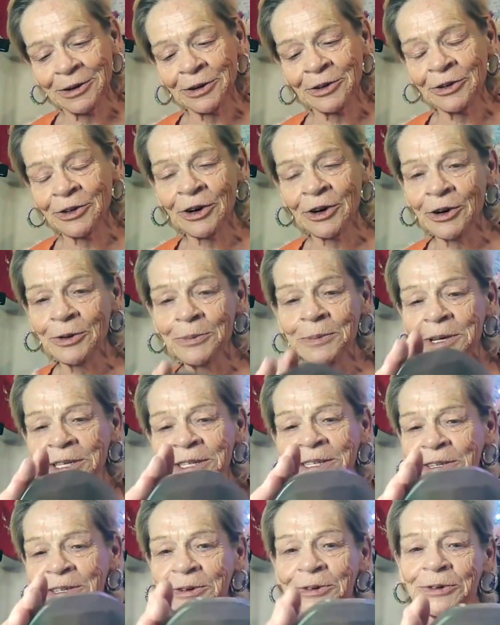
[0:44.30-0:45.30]

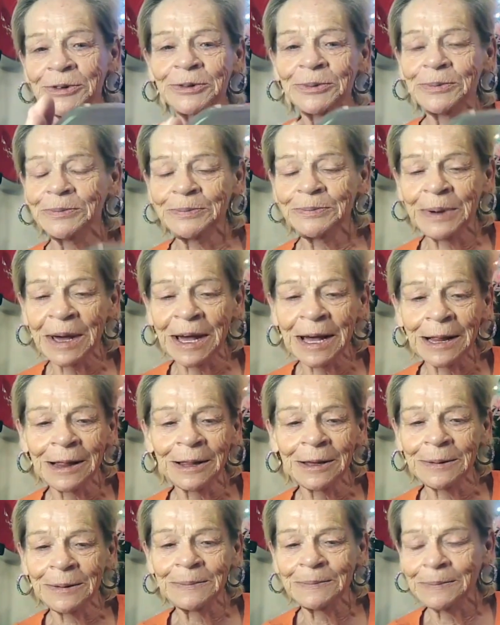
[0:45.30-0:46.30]
Chromazone
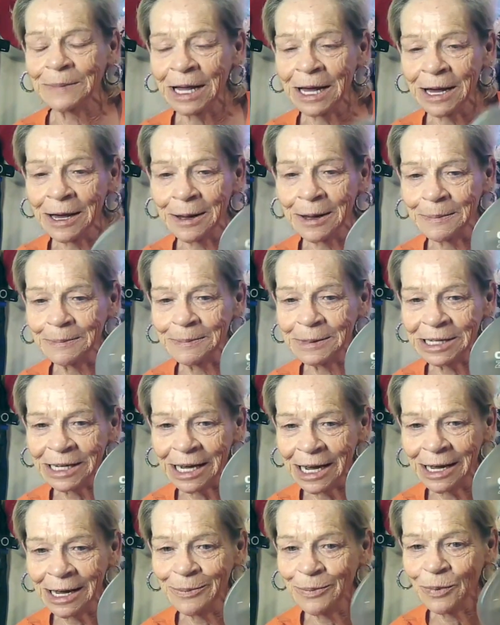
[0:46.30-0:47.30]
palette
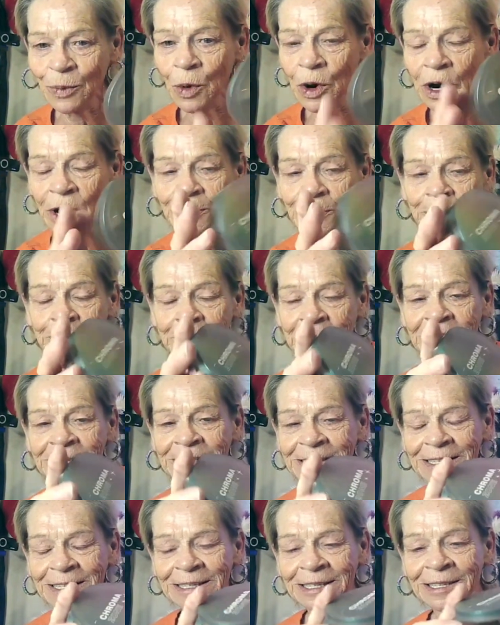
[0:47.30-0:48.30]
Time Warp
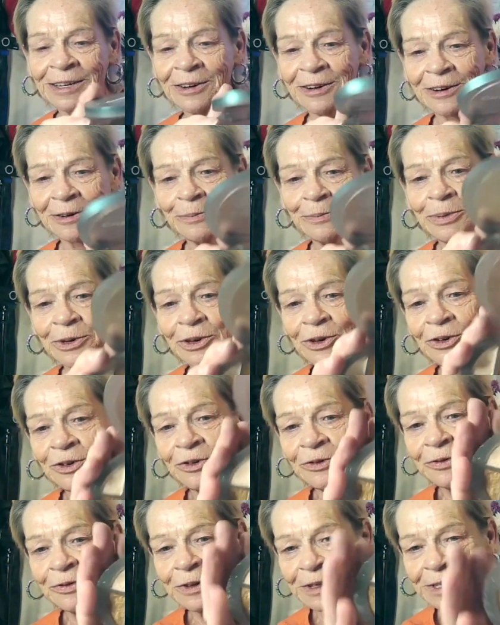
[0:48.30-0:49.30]
because it's got a
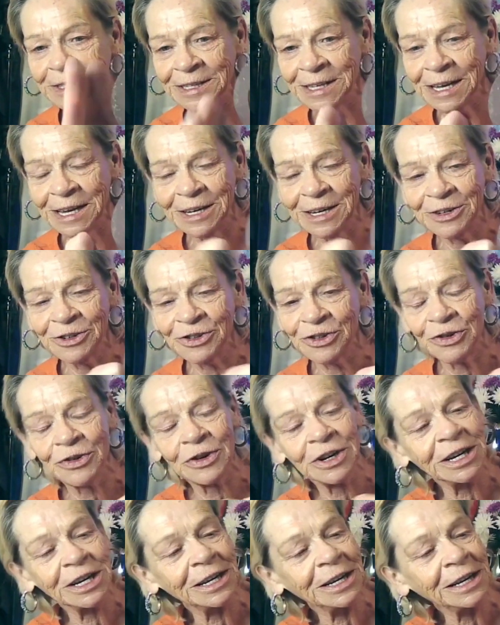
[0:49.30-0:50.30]
beautiful sage
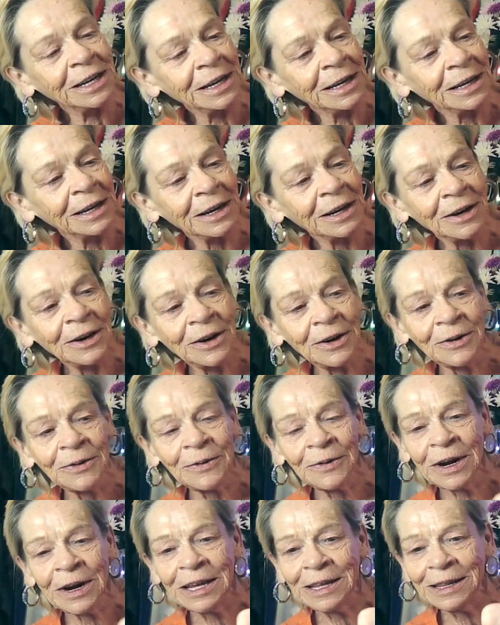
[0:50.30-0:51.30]
green
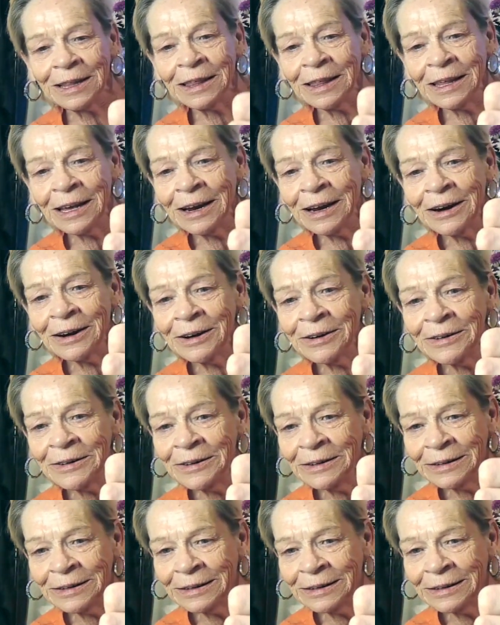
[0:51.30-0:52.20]
right there.